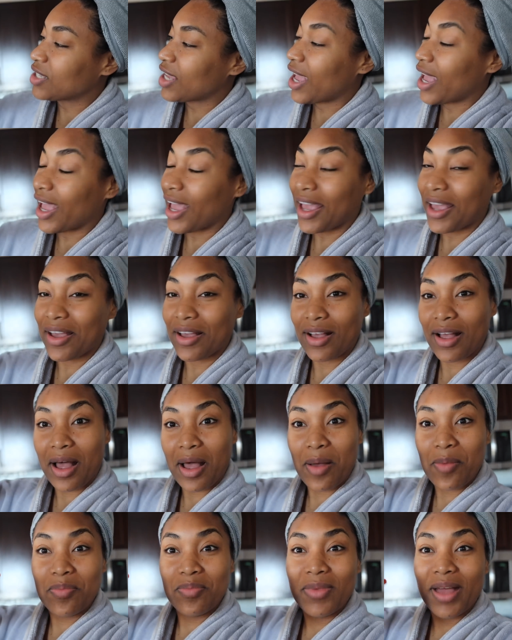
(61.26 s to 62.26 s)
day
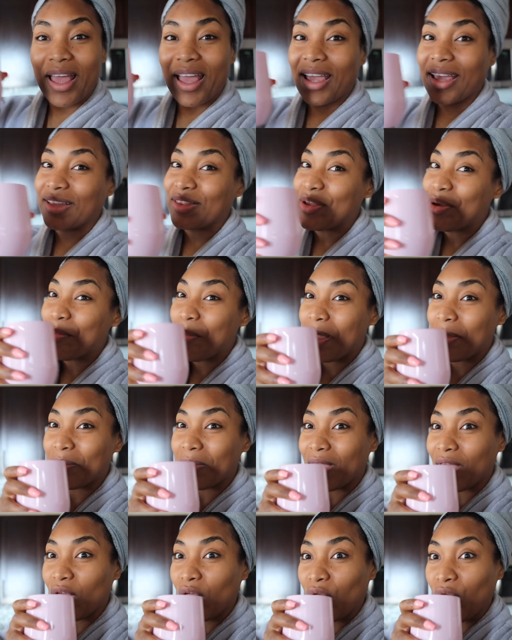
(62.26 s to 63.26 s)
cup. Hey, don't mind
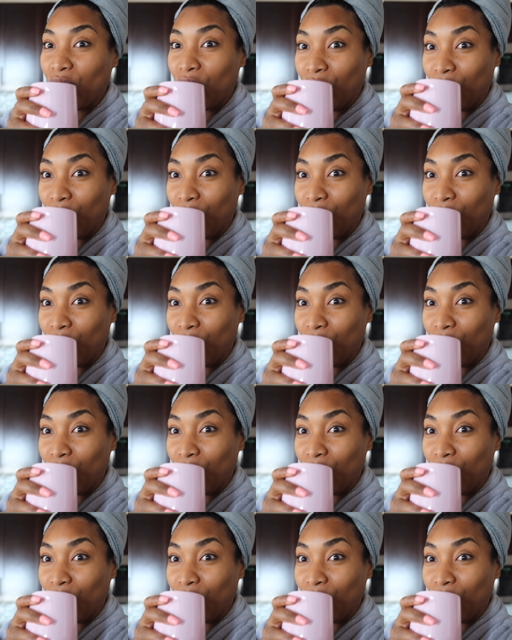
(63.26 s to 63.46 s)
me.